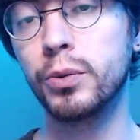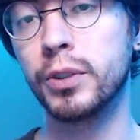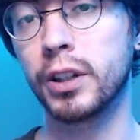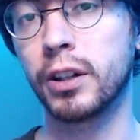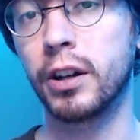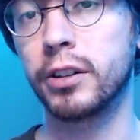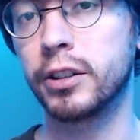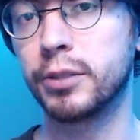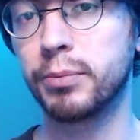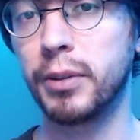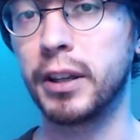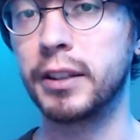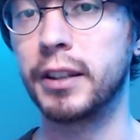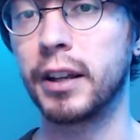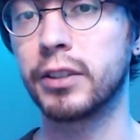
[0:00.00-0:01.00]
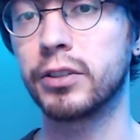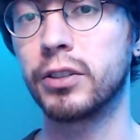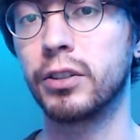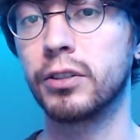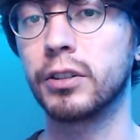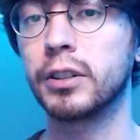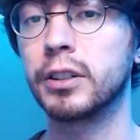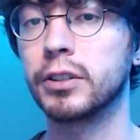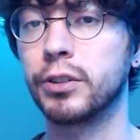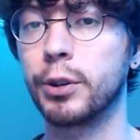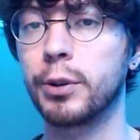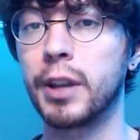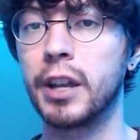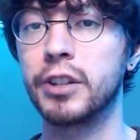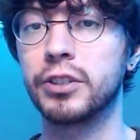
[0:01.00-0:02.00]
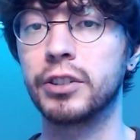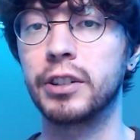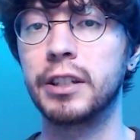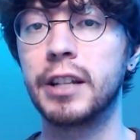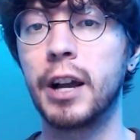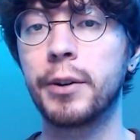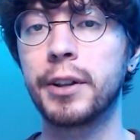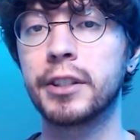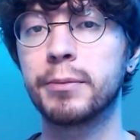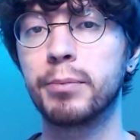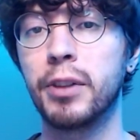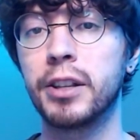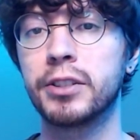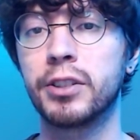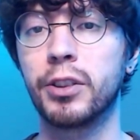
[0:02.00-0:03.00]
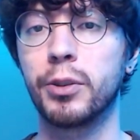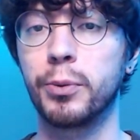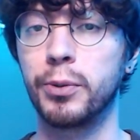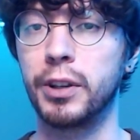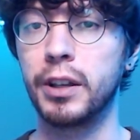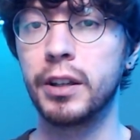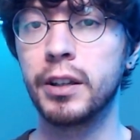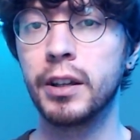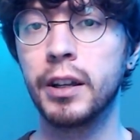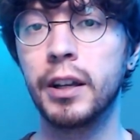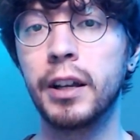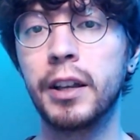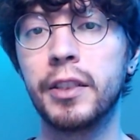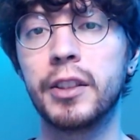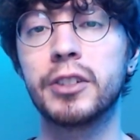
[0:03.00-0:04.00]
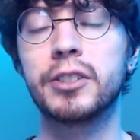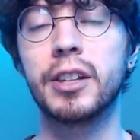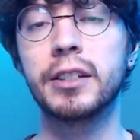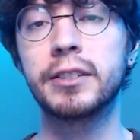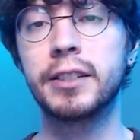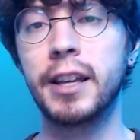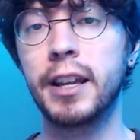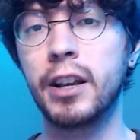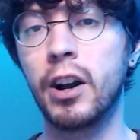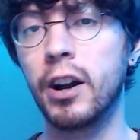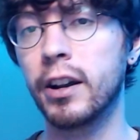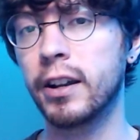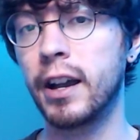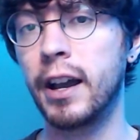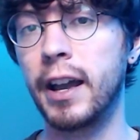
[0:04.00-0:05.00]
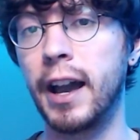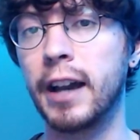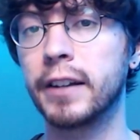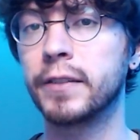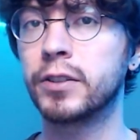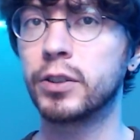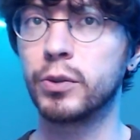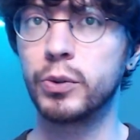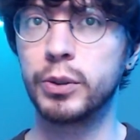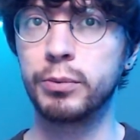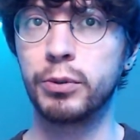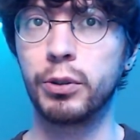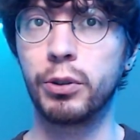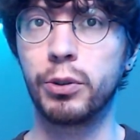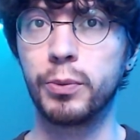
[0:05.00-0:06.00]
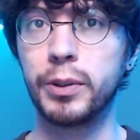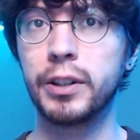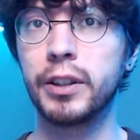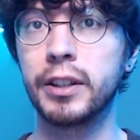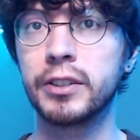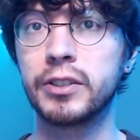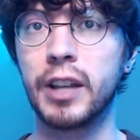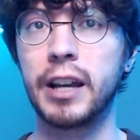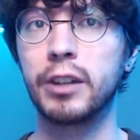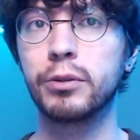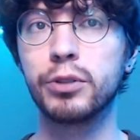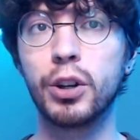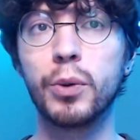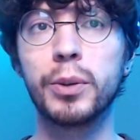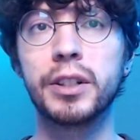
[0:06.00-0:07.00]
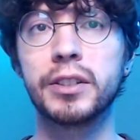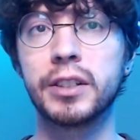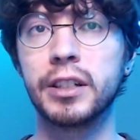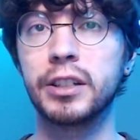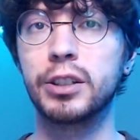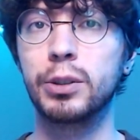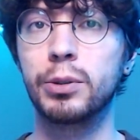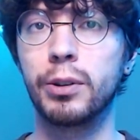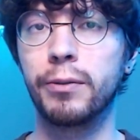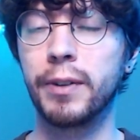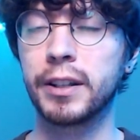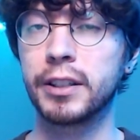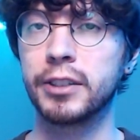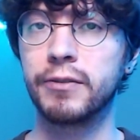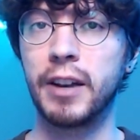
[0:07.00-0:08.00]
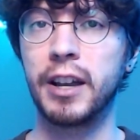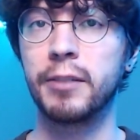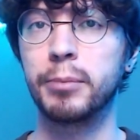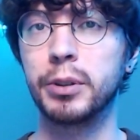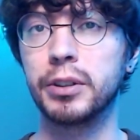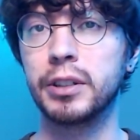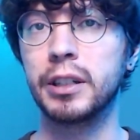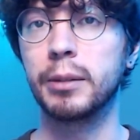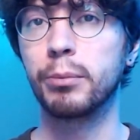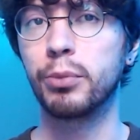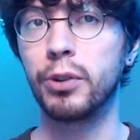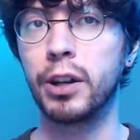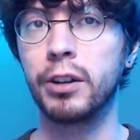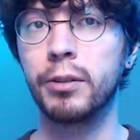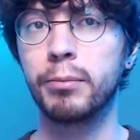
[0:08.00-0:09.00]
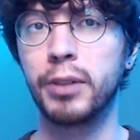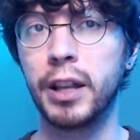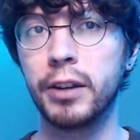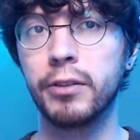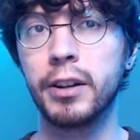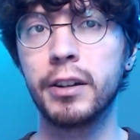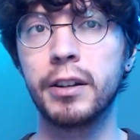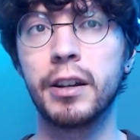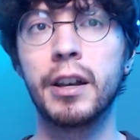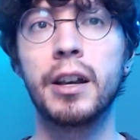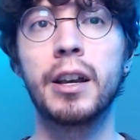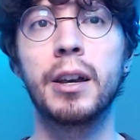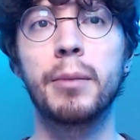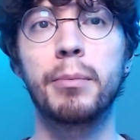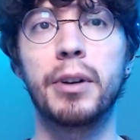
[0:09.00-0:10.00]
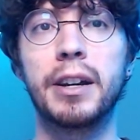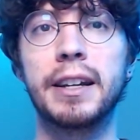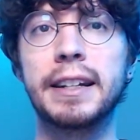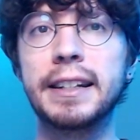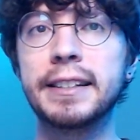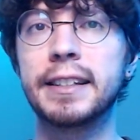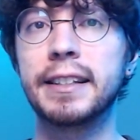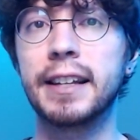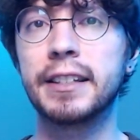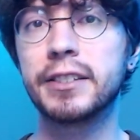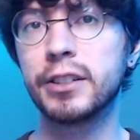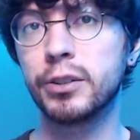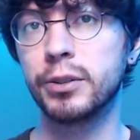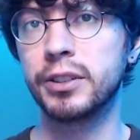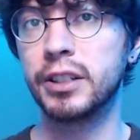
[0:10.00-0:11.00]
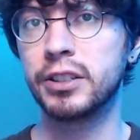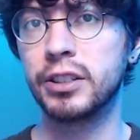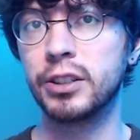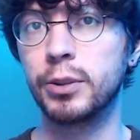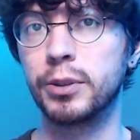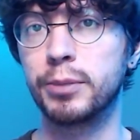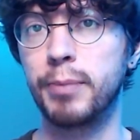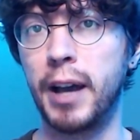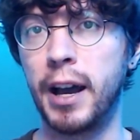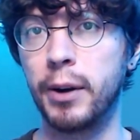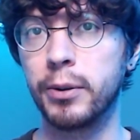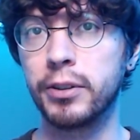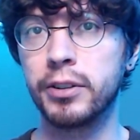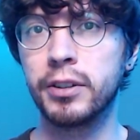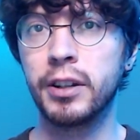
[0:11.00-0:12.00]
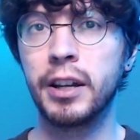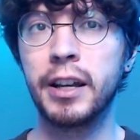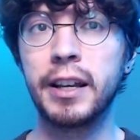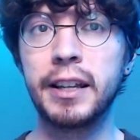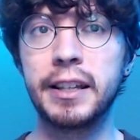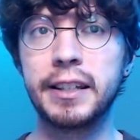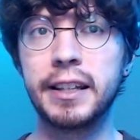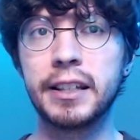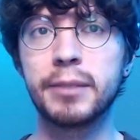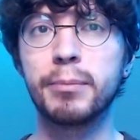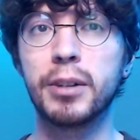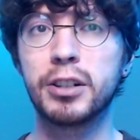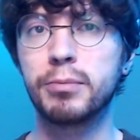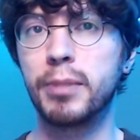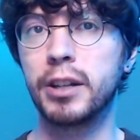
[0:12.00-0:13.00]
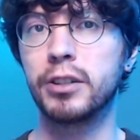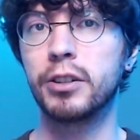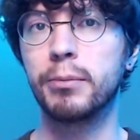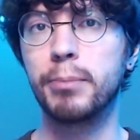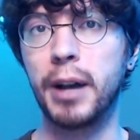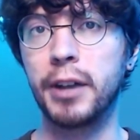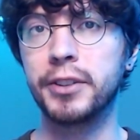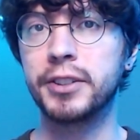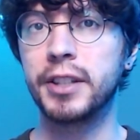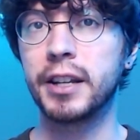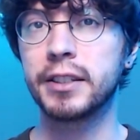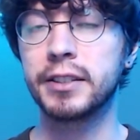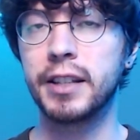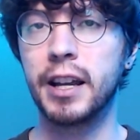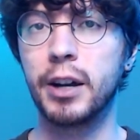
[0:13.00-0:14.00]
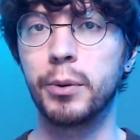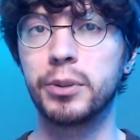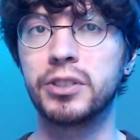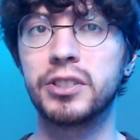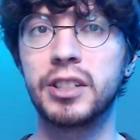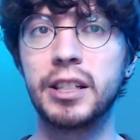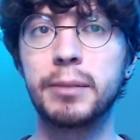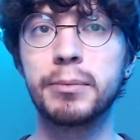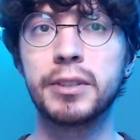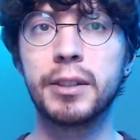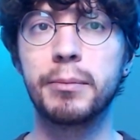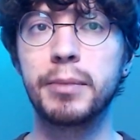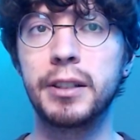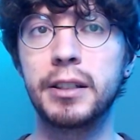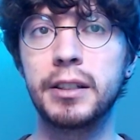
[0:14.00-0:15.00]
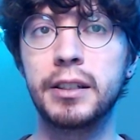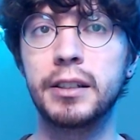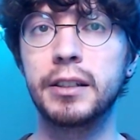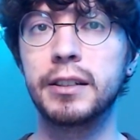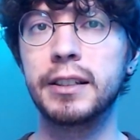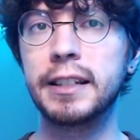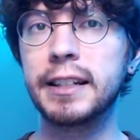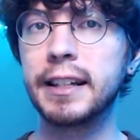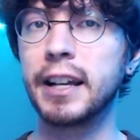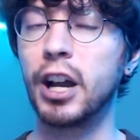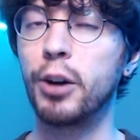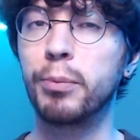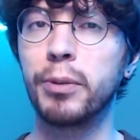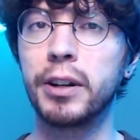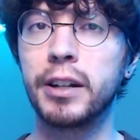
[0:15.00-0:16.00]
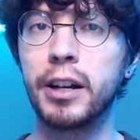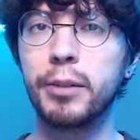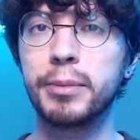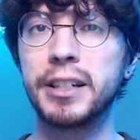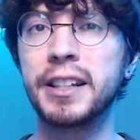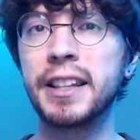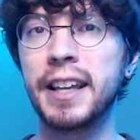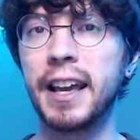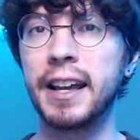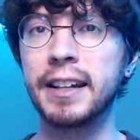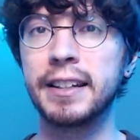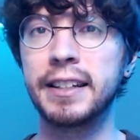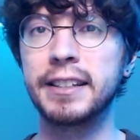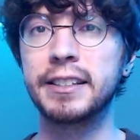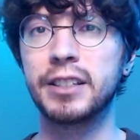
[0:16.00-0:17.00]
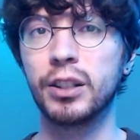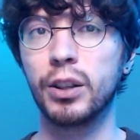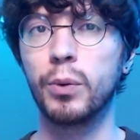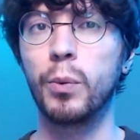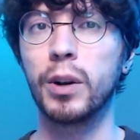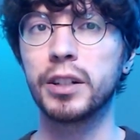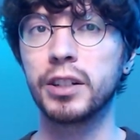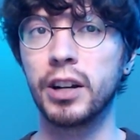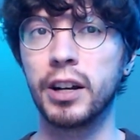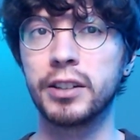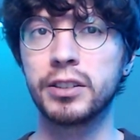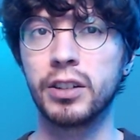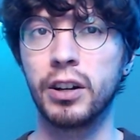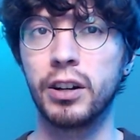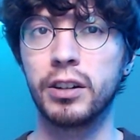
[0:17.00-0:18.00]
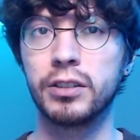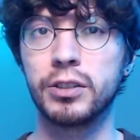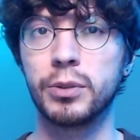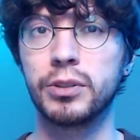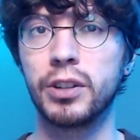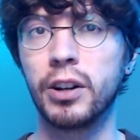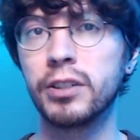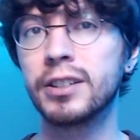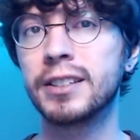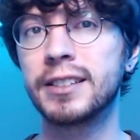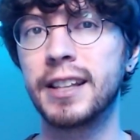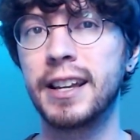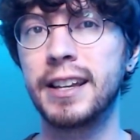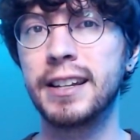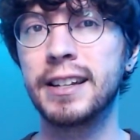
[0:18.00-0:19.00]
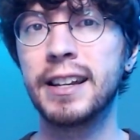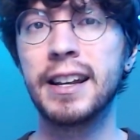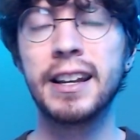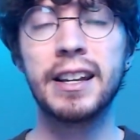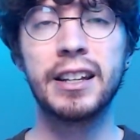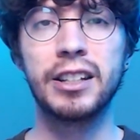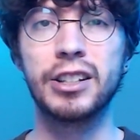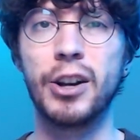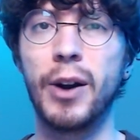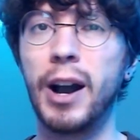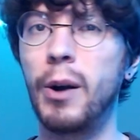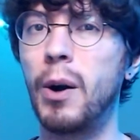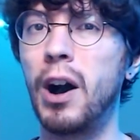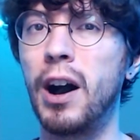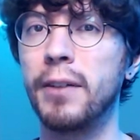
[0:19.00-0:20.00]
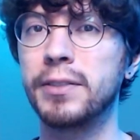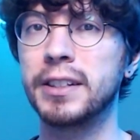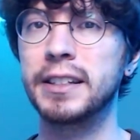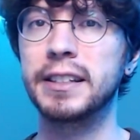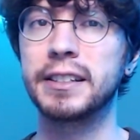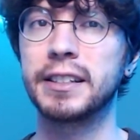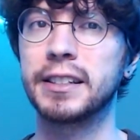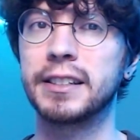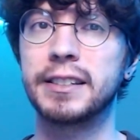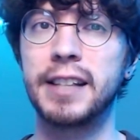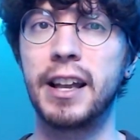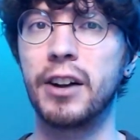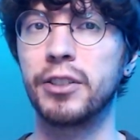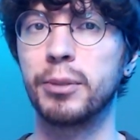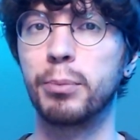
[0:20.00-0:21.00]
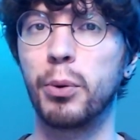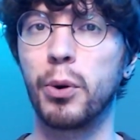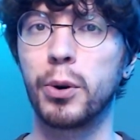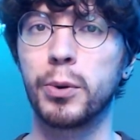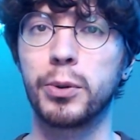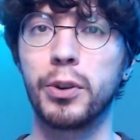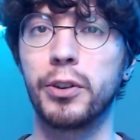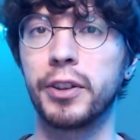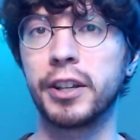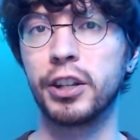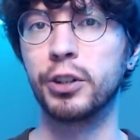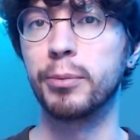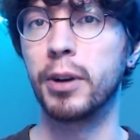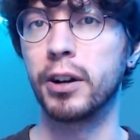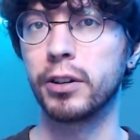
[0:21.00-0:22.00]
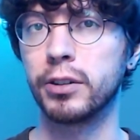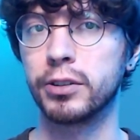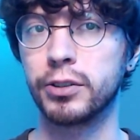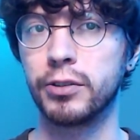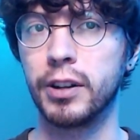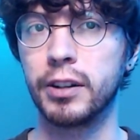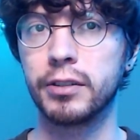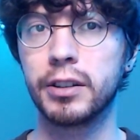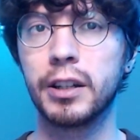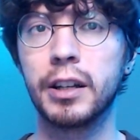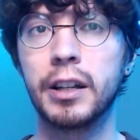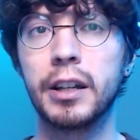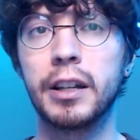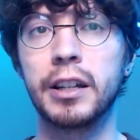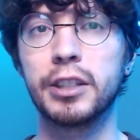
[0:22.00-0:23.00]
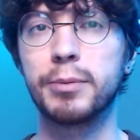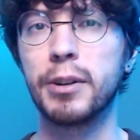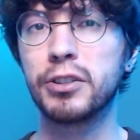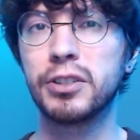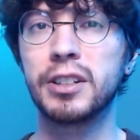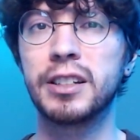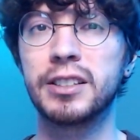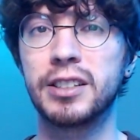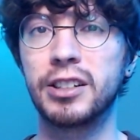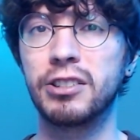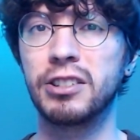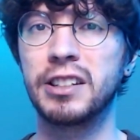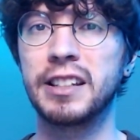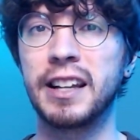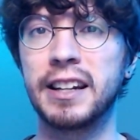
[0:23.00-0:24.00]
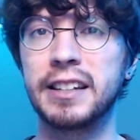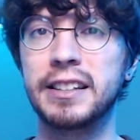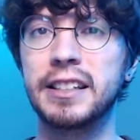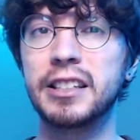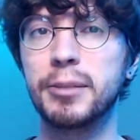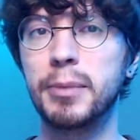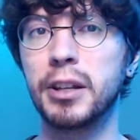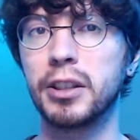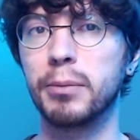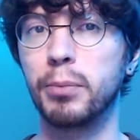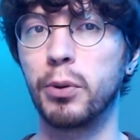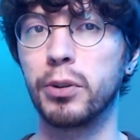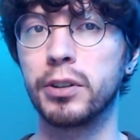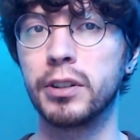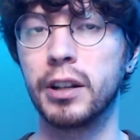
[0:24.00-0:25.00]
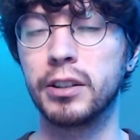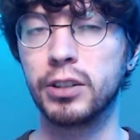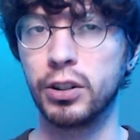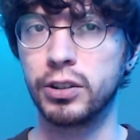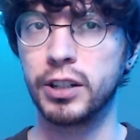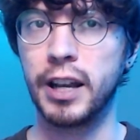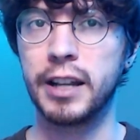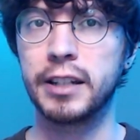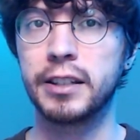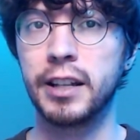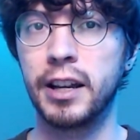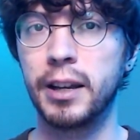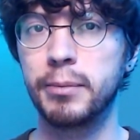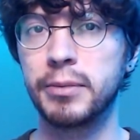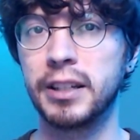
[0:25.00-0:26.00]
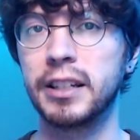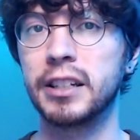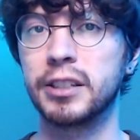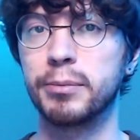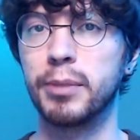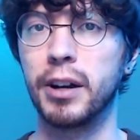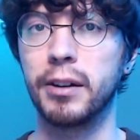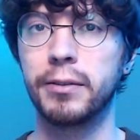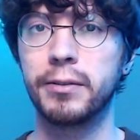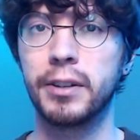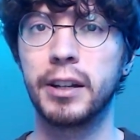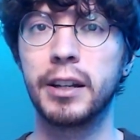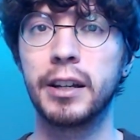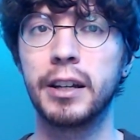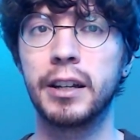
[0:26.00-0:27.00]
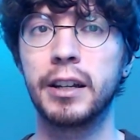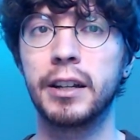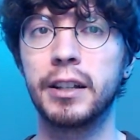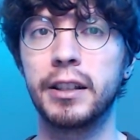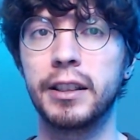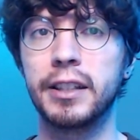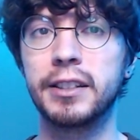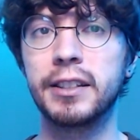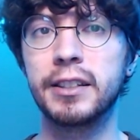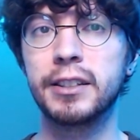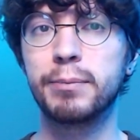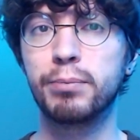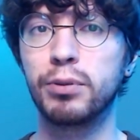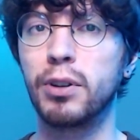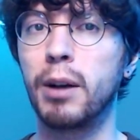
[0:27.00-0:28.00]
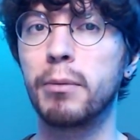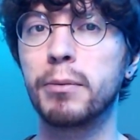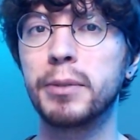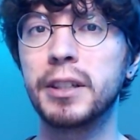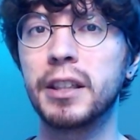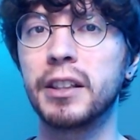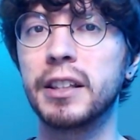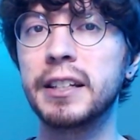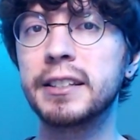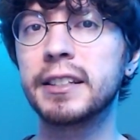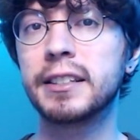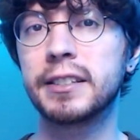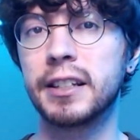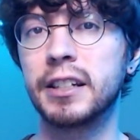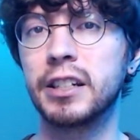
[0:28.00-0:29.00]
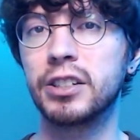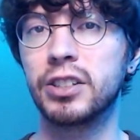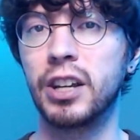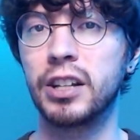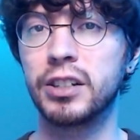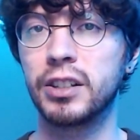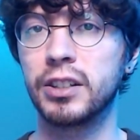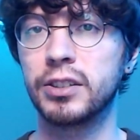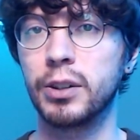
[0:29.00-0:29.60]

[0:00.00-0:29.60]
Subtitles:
when a card is played next turn on his location, he now gets +3. This does take Hawkeye out of Cerebro 3 lists. I don't know what it's going to do to affect his viability and play rate, but it is a nice little addition to his power. He gets much better in bounce decks now, which seems to be needing help right now, but in the end, he's still a 1-cost card, so it's hard to say, how often he's going to stay on the board with all the Killmongers around, especially considering he kind of needs to be on the board a turn ahead of time to get his buff. This is probably the least exciting change of this